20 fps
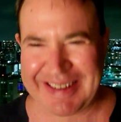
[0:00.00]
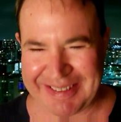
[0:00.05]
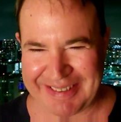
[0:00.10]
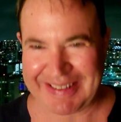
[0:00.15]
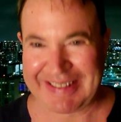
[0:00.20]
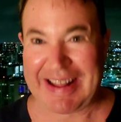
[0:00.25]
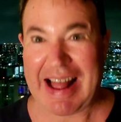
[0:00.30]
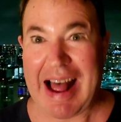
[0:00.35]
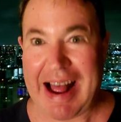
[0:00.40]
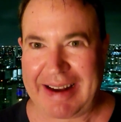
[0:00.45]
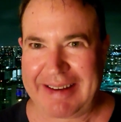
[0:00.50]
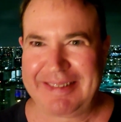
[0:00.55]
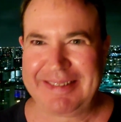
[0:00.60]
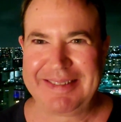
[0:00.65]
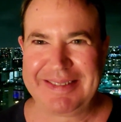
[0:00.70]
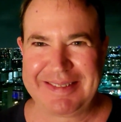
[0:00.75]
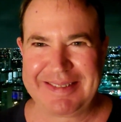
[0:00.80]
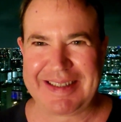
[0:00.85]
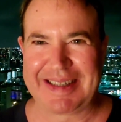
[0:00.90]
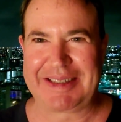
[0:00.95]
you know a lot.
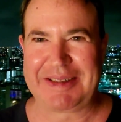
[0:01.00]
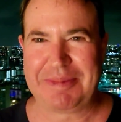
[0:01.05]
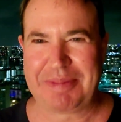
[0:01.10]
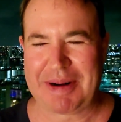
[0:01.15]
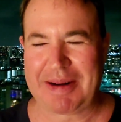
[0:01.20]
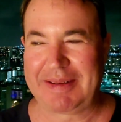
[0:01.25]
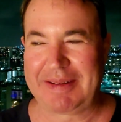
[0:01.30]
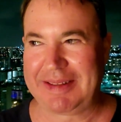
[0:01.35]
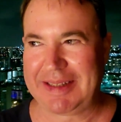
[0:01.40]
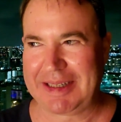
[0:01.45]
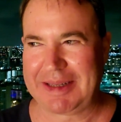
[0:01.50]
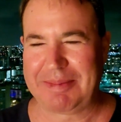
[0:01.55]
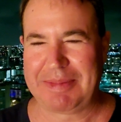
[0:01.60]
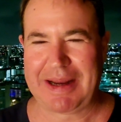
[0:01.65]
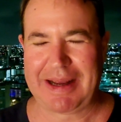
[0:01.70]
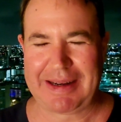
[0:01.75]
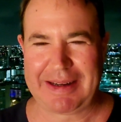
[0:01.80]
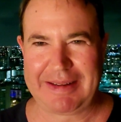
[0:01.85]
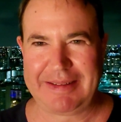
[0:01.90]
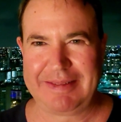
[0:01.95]
Like you probably think
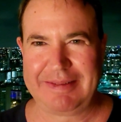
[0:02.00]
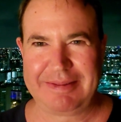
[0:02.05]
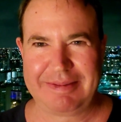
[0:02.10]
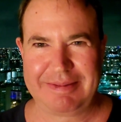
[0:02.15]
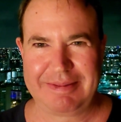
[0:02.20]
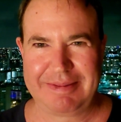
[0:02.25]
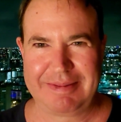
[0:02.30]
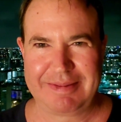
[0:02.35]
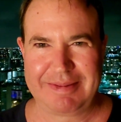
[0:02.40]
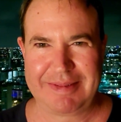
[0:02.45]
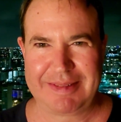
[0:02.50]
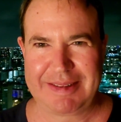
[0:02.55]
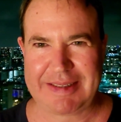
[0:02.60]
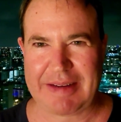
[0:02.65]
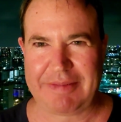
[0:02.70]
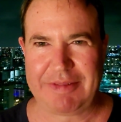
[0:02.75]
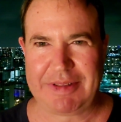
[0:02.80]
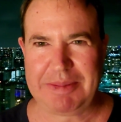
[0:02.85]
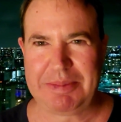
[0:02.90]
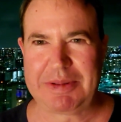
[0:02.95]
about it
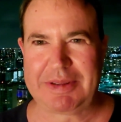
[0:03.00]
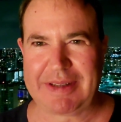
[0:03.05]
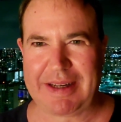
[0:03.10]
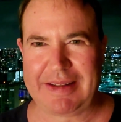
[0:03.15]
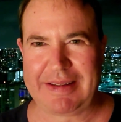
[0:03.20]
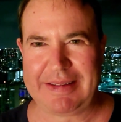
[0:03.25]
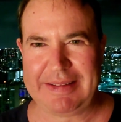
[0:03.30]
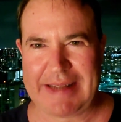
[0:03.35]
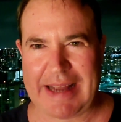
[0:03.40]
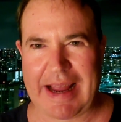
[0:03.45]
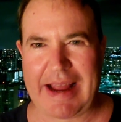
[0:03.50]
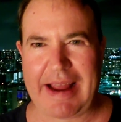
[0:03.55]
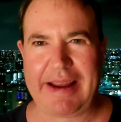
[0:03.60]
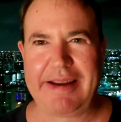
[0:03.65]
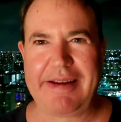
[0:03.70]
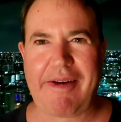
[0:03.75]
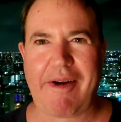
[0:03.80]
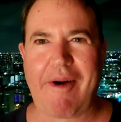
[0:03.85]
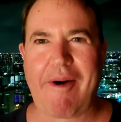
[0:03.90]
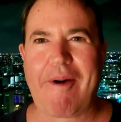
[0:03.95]
70% of the day.
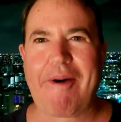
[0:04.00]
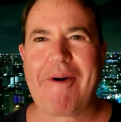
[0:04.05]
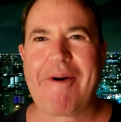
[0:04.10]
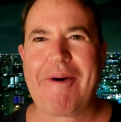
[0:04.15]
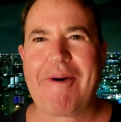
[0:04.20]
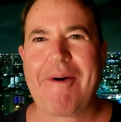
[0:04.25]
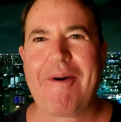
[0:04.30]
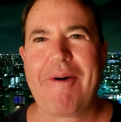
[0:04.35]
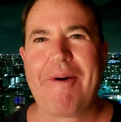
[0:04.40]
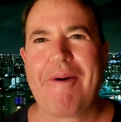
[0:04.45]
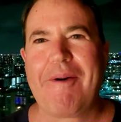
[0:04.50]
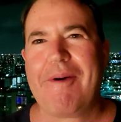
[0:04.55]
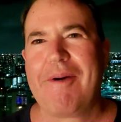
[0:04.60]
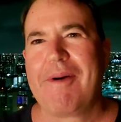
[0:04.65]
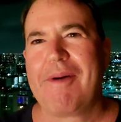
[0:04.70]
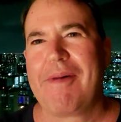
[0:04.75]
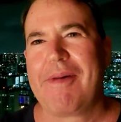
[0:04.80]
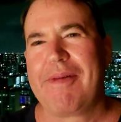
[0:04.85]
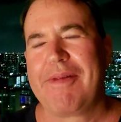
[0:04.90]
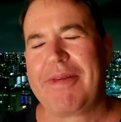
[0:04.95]

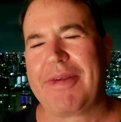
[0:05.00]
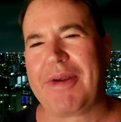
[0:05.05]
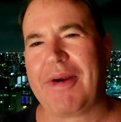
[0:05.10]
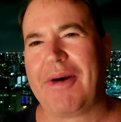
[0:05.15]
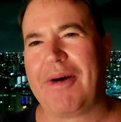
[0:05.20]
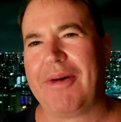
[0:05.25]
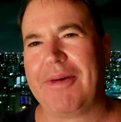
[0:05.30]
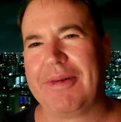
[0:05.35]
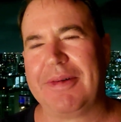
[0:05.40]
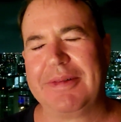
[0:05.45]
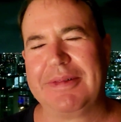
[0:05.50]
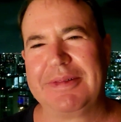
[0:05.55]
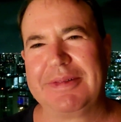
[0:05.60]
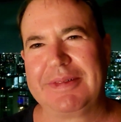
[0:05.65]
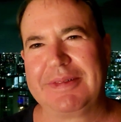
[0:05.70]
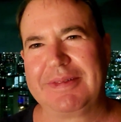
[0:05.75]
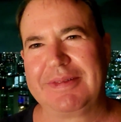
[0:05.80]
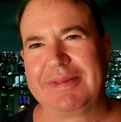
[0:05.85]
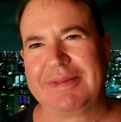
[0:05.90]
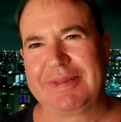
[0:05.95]
So
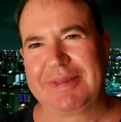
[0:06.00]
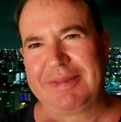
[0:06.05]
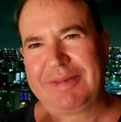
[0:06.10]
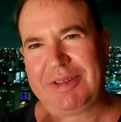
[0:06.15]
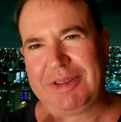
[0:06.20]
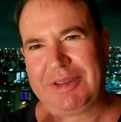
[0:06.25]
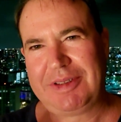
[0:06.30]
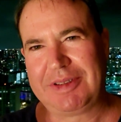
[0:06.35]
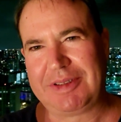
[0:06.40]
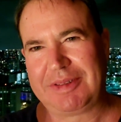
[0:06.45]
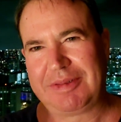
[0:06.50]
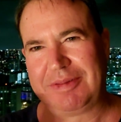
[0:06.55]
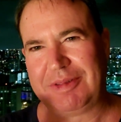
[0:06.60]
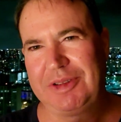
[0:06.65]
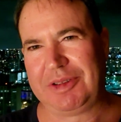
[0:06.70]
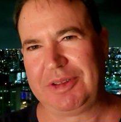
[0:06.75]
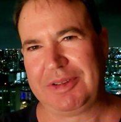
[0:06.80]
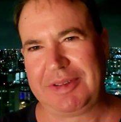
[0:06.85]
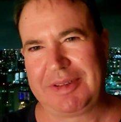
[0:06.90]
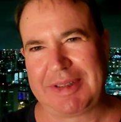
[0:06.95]
if you just
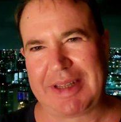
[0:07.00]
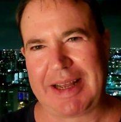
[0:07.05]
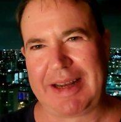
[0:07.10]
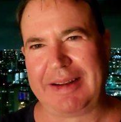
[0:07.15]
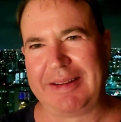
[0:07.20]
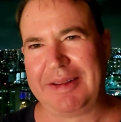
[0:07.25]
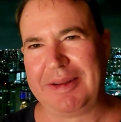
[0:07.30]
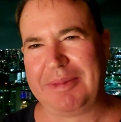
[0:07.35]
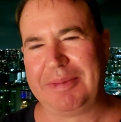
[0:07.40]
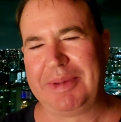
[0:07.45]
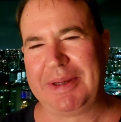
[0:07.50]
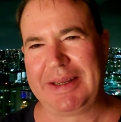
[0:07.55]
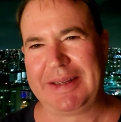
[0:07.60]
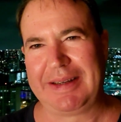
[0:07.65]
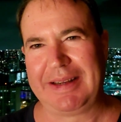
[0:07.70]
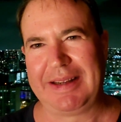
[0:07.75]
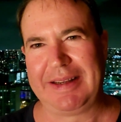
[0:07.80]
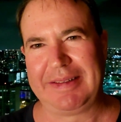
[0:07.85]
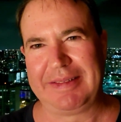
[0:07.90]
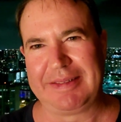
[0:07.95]
reduce that a little bit
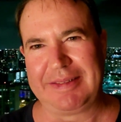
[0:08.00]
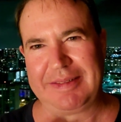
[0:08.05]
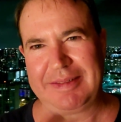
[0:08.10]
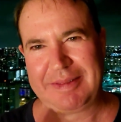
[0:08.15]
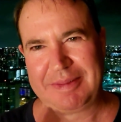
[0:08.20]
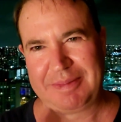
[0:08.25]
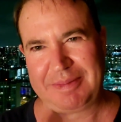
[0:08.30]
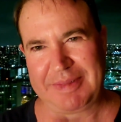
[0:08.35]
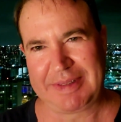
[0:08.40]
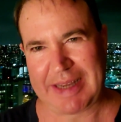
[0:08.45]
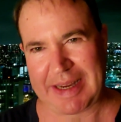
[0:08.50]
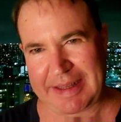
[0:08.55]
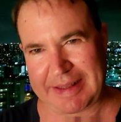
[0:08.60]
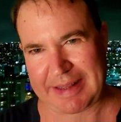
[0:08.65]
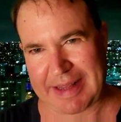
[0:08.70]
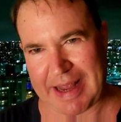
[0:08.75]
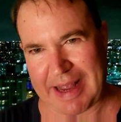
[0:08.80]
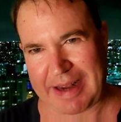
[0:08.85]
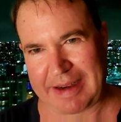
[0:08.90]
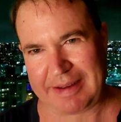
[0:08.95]
and take
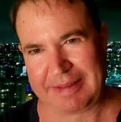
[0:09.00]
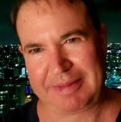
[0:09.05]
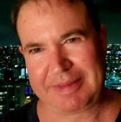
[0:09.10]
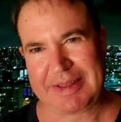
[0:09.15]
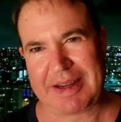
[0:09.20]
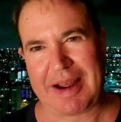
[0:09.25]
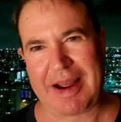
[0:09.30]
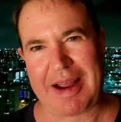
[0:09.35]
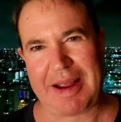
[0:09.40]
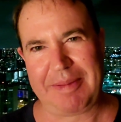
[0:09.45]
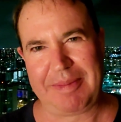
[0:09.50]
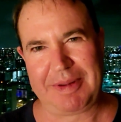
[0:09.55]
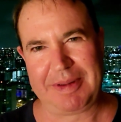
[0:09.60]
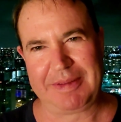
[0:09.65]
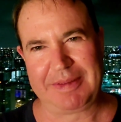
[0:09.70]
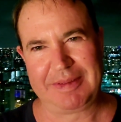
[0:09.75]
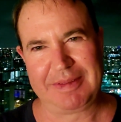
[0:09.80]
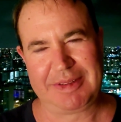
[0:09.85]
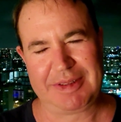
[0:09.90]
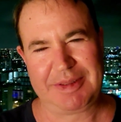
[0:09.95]
that time
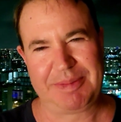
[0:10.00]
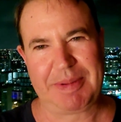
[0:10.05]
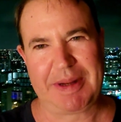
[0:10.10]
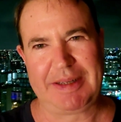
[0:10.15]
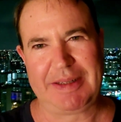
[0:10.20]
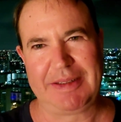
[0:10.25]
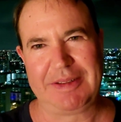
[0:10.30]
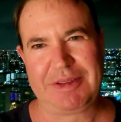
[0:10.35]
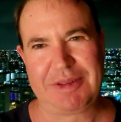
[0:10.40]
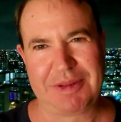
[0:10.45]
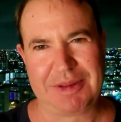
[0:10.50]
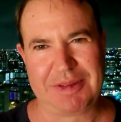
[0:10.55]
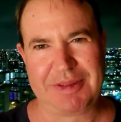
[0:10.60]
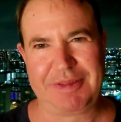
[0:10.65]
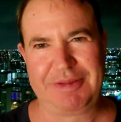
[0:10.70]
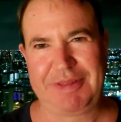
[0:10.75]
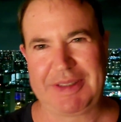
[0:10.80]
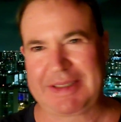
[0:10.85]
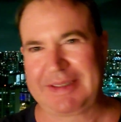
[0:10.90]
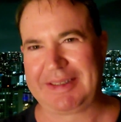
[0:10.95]
and spend it towards
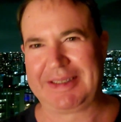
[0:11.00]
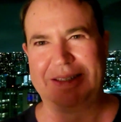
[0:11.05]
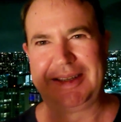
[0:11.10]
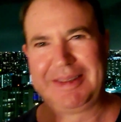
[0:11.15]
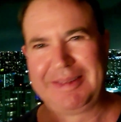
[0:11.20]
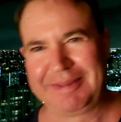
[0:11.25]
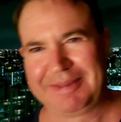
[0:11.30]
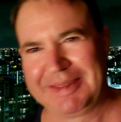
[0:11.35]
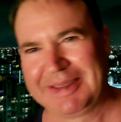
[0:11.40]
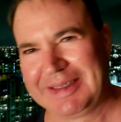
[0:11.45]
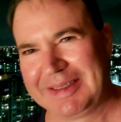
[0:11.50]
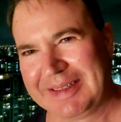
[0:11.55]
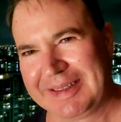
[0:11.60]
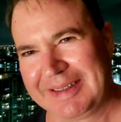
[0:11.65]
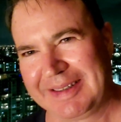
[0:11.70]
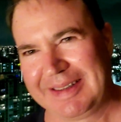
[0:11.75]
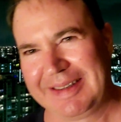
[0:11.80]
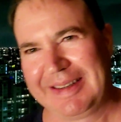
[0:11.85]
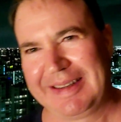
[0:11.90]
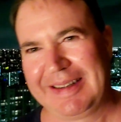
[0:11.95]
fixing it
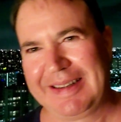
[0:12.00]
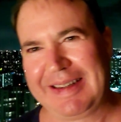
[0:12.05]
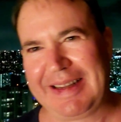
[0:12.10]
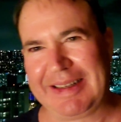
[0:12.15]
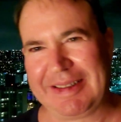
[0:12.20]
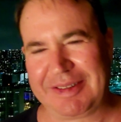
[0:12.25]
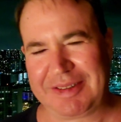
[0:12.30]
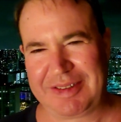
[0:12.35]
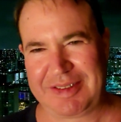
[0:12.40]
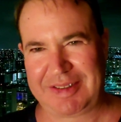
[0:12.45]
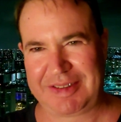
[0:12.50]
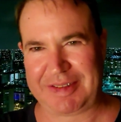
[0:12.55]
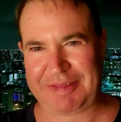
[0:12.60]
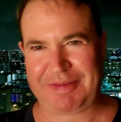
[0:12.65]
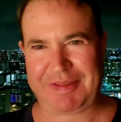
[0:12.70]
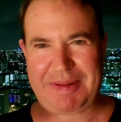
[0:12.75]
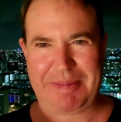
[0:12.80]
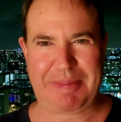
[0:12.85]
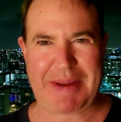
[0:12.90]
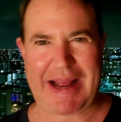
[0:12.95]
and
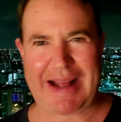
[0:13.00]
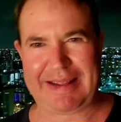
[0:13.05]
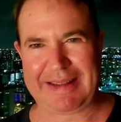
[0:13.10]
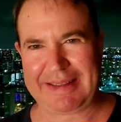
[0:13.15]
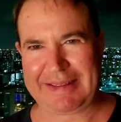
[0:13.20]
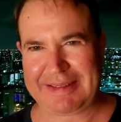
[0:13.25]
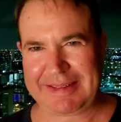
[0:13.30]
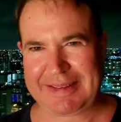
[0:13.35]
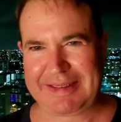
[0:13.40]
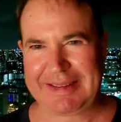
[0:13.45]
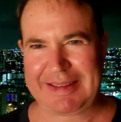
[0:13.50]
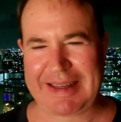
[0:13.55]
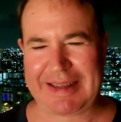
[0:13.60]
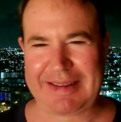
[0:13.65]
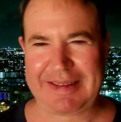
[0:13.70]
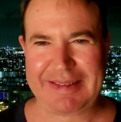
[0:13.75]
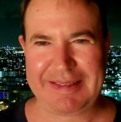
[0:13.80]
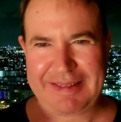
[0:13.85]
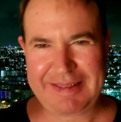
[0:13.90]
shift the balance that